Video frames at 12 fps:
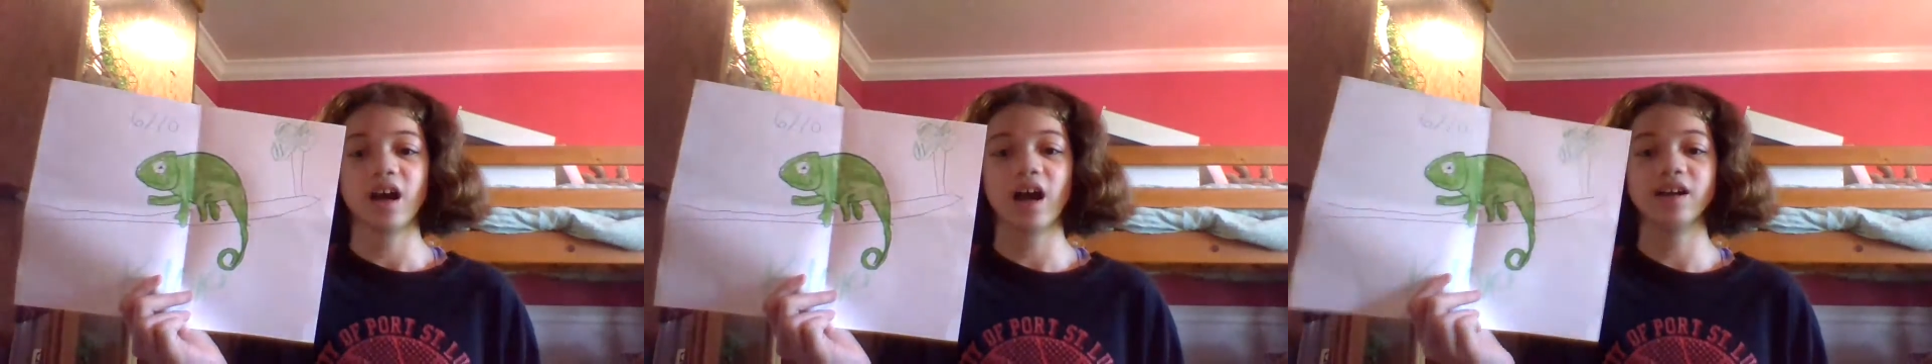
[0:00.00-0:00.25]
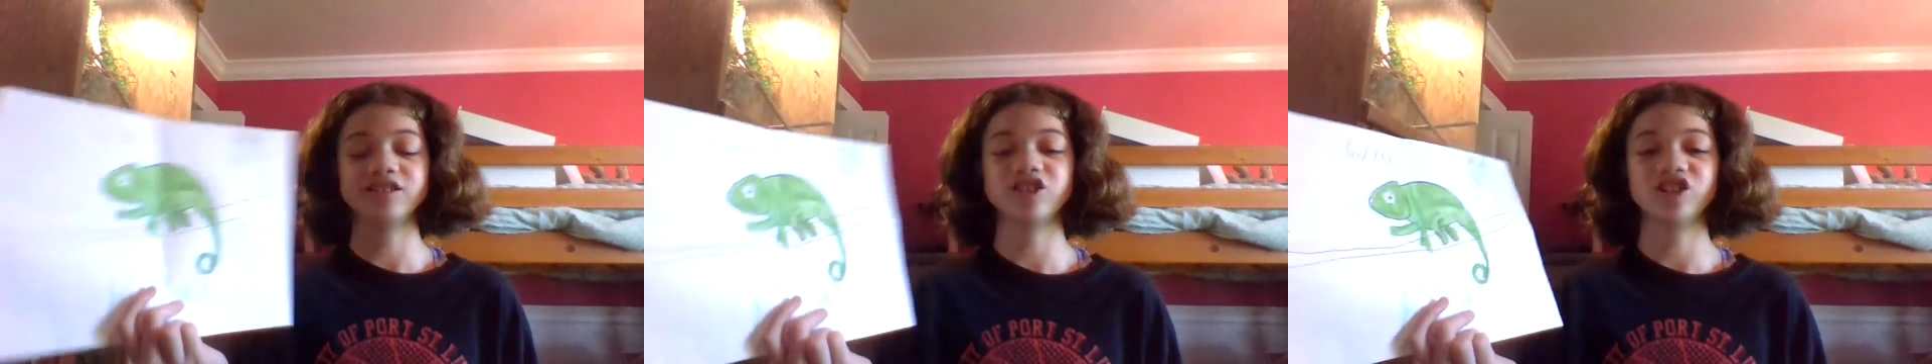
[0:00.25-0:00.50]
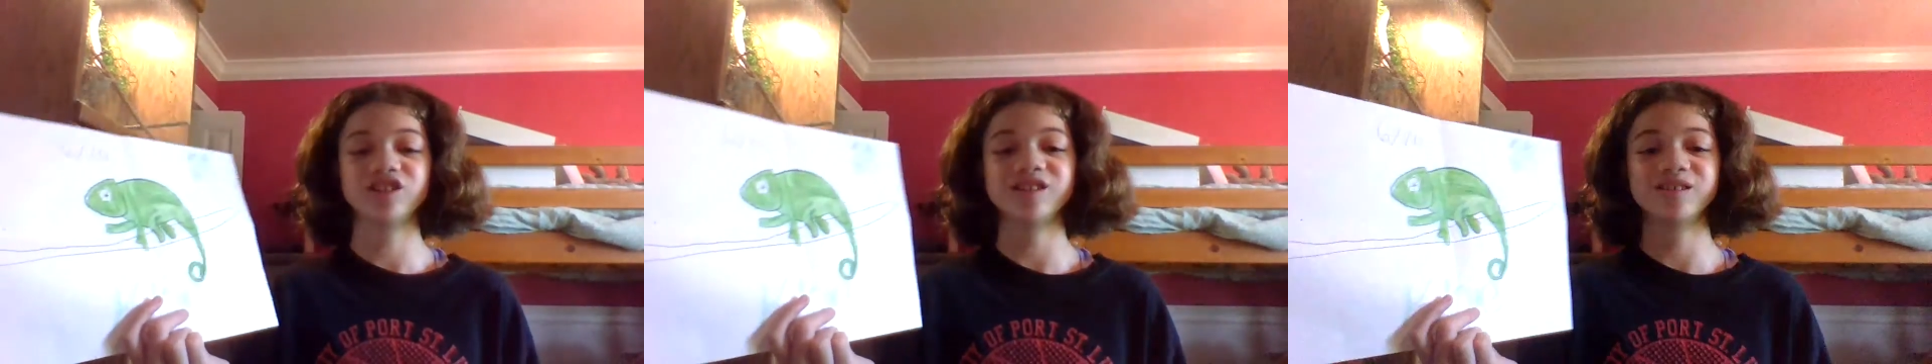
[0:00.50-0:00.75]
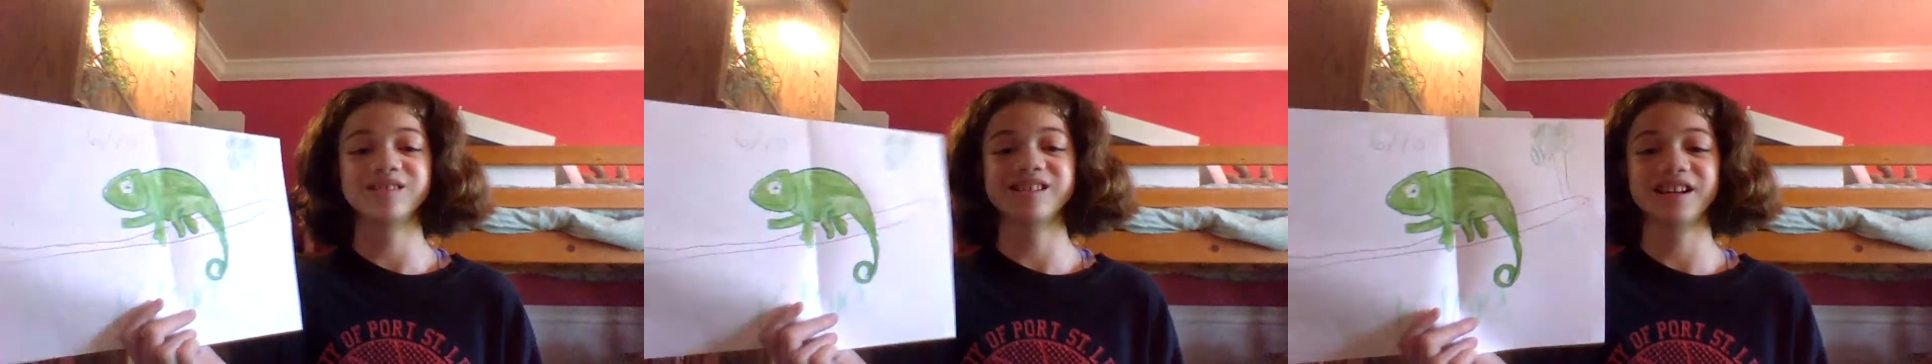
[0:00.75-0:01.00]
I should
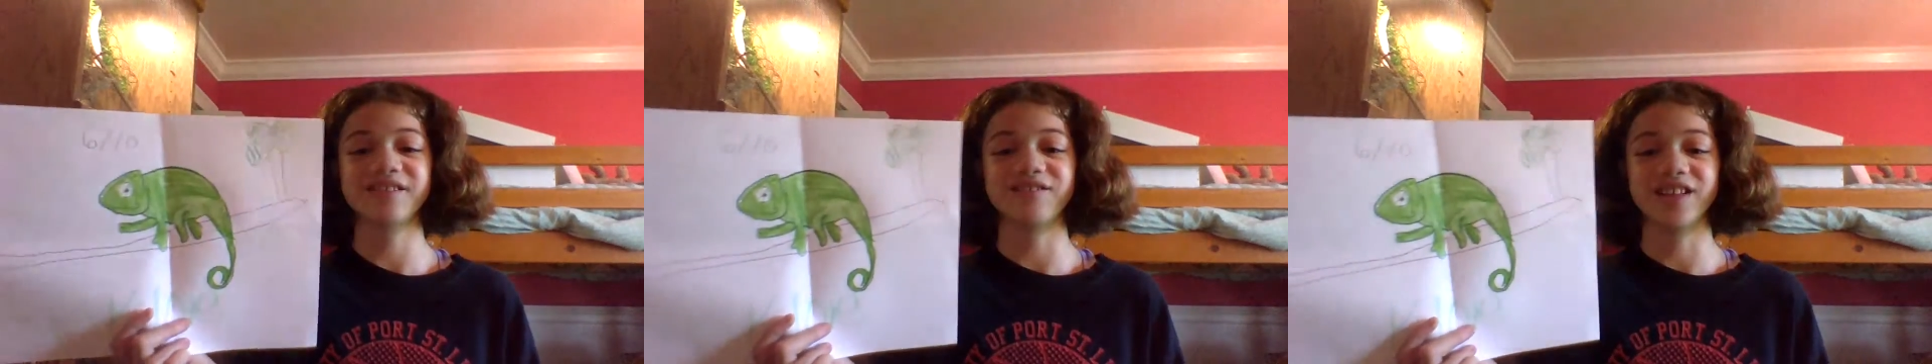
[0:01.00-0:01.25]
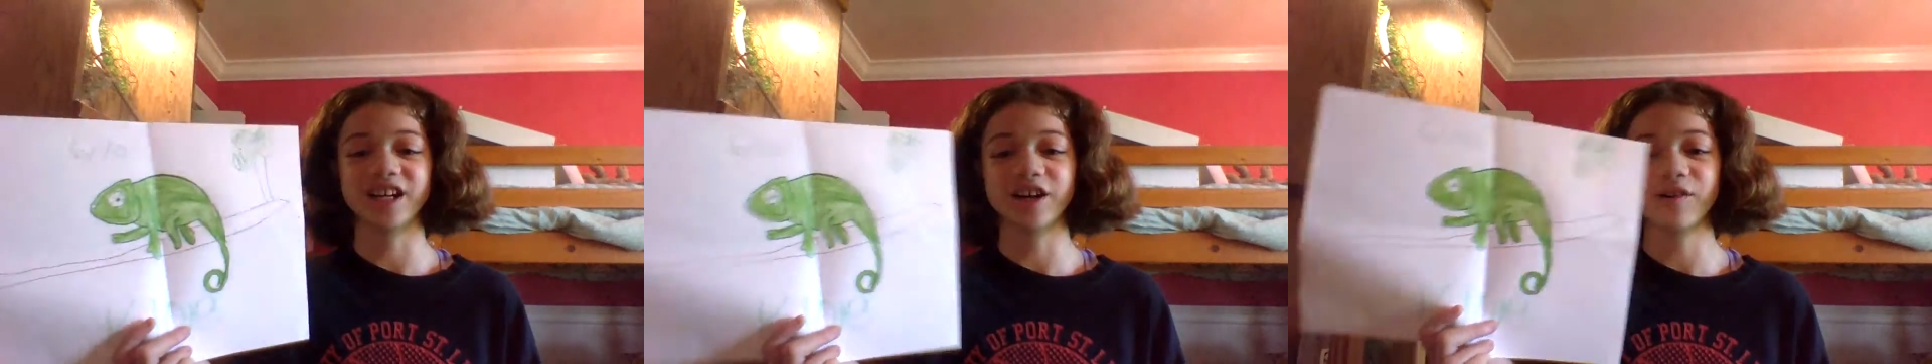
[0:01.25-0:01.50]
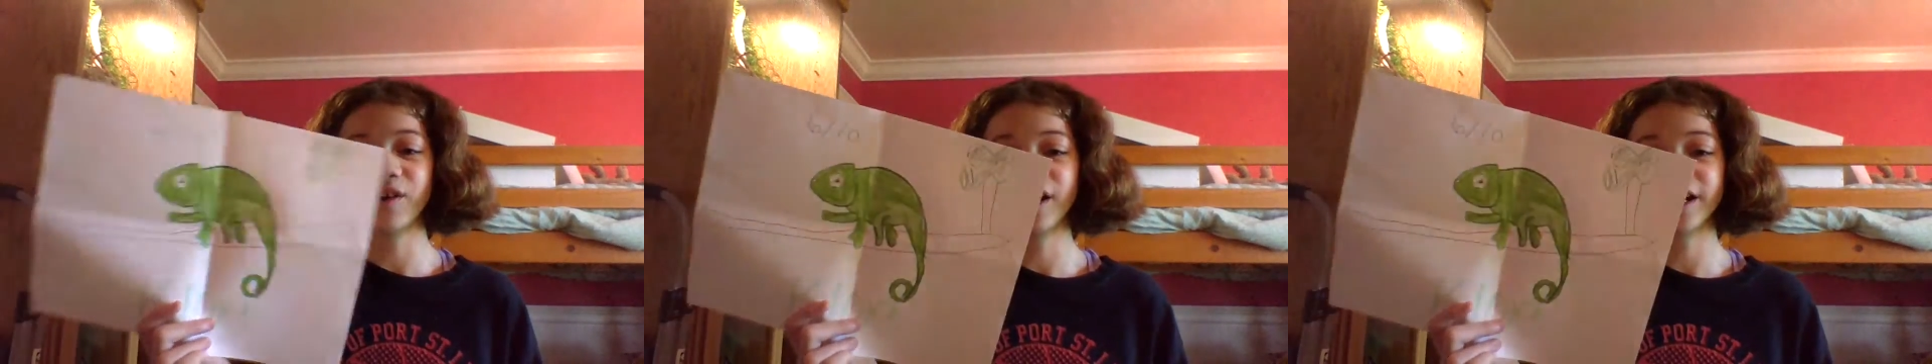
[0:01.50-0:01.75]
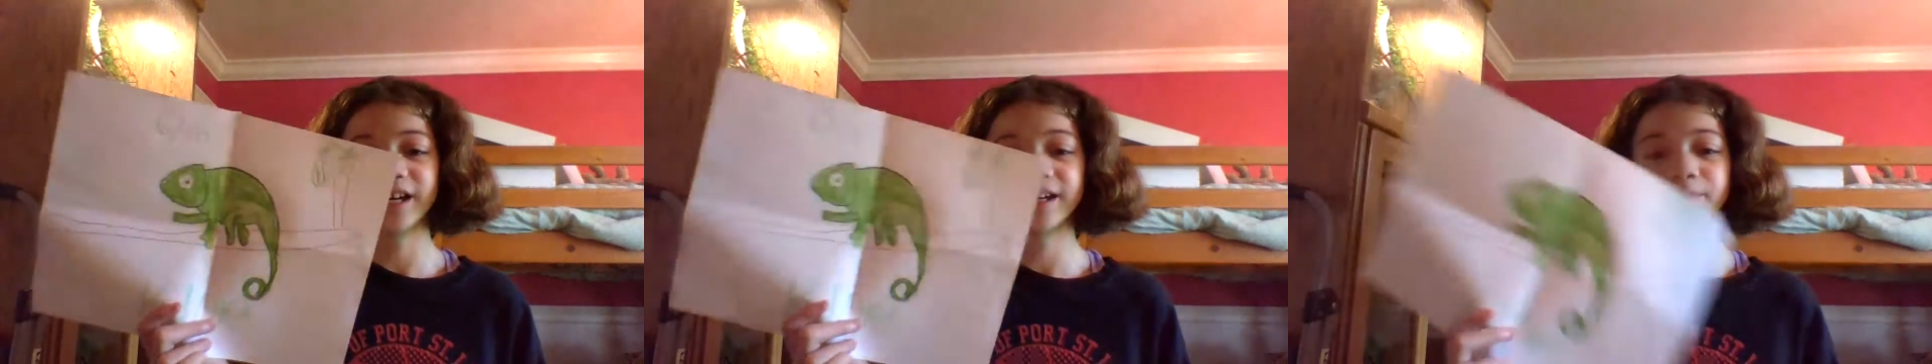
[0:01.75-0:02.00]
have did a video
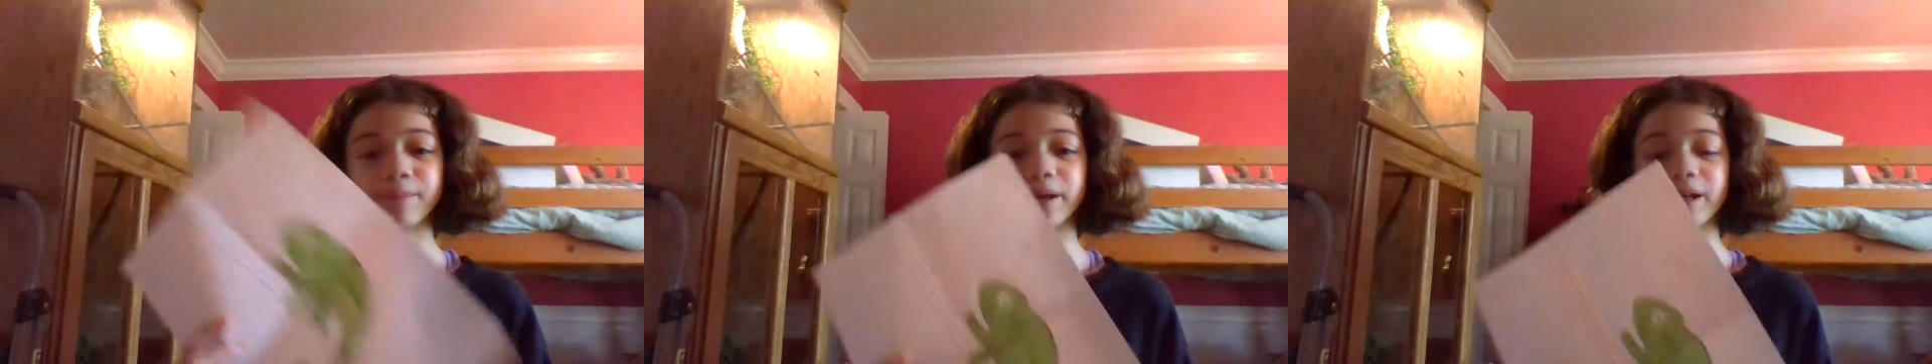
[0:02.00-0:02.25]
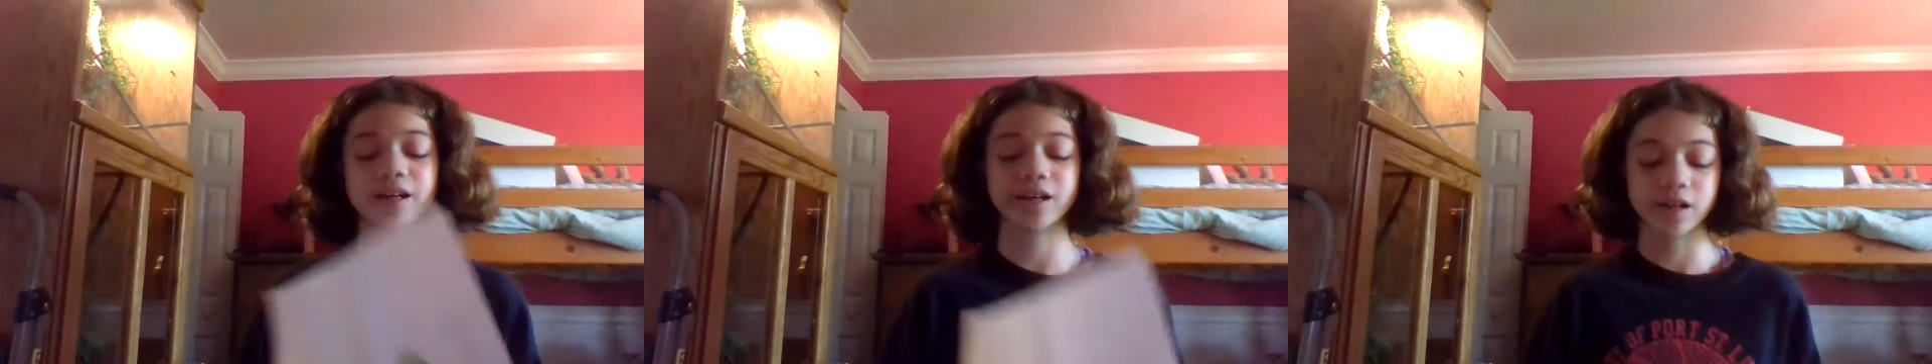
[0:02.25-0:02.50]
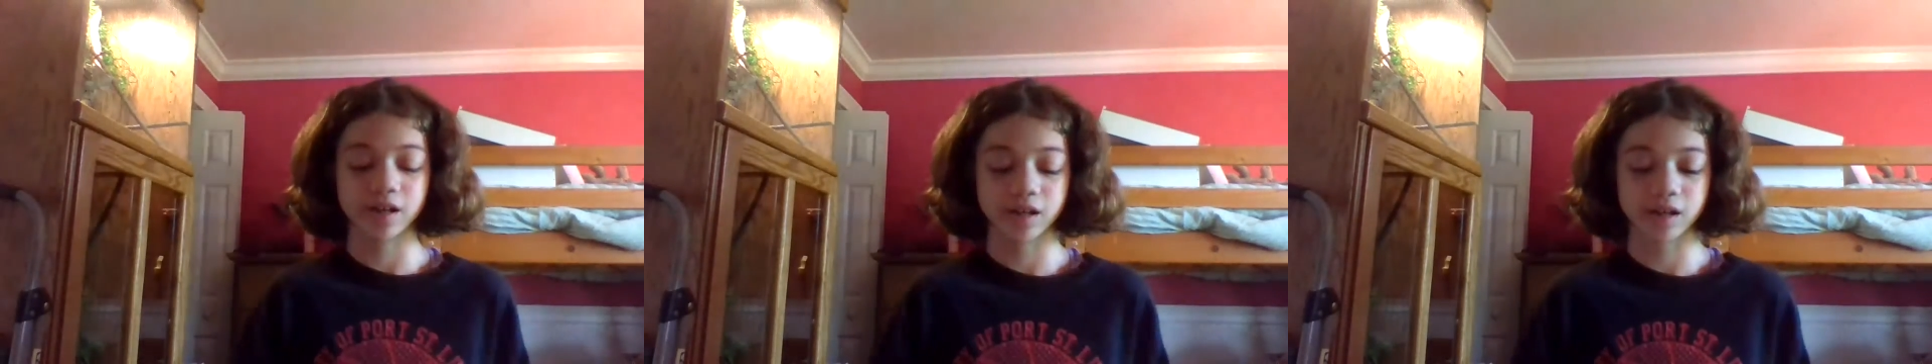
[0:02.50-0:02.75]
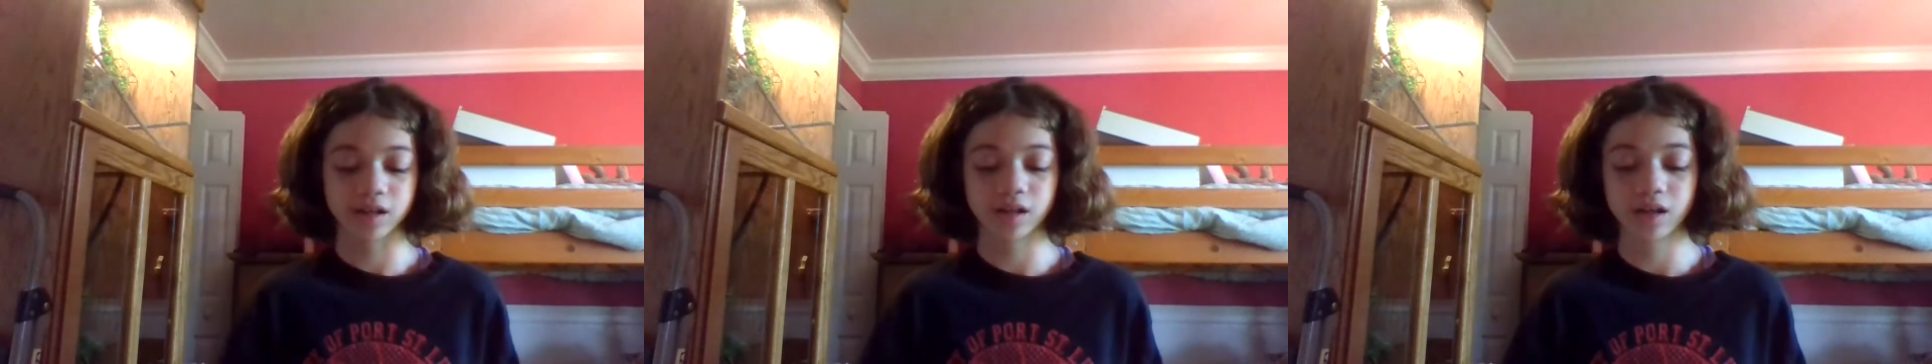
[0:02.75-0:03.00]
on it, but,
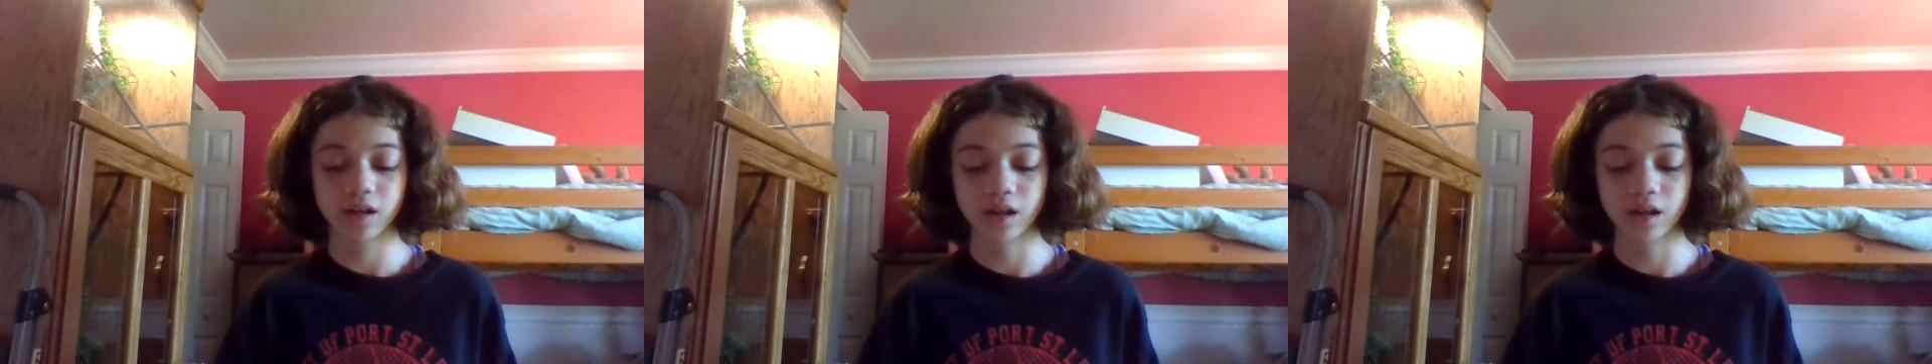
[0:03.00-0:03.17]
uh,